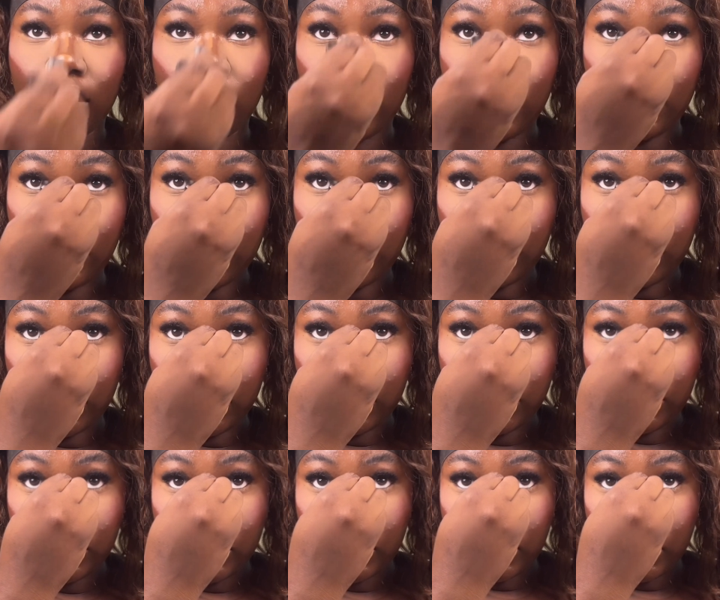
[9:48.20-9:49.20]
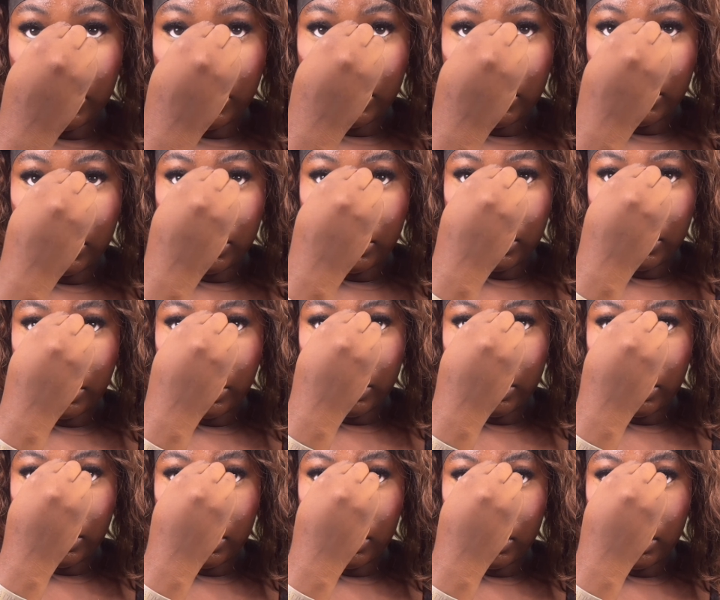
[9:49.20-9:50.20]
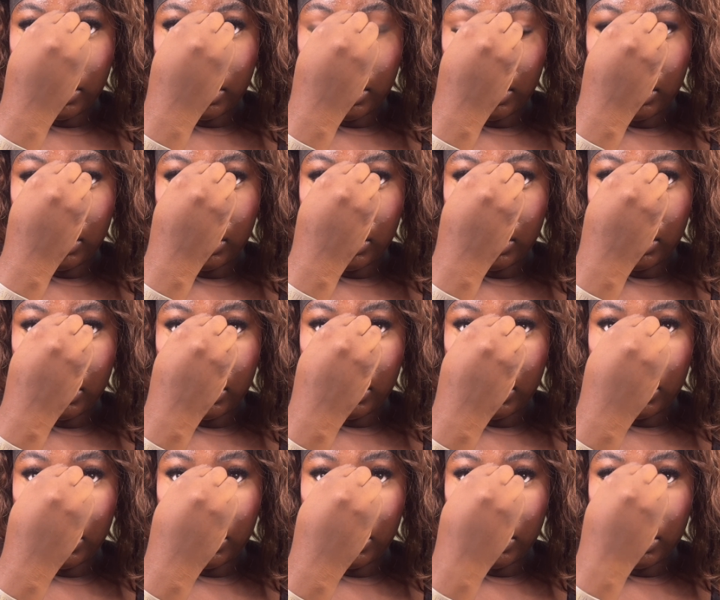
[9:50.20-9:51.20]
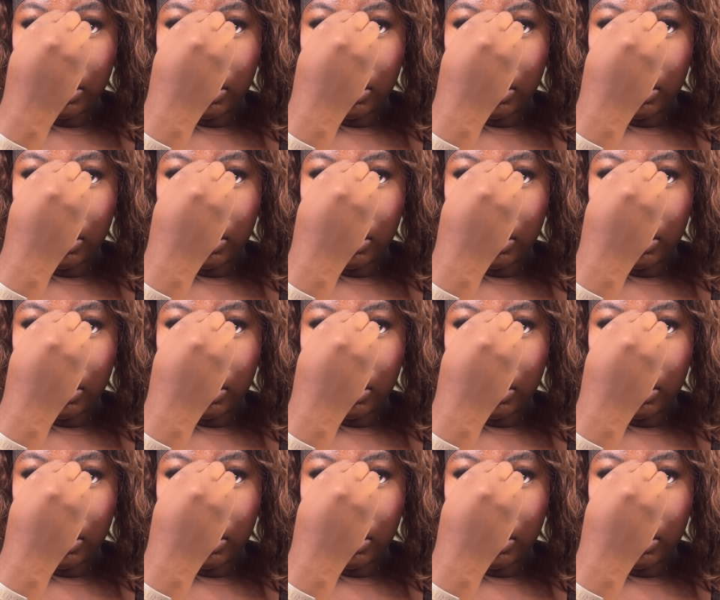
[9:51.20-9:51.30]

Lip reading: little nose highlight thing.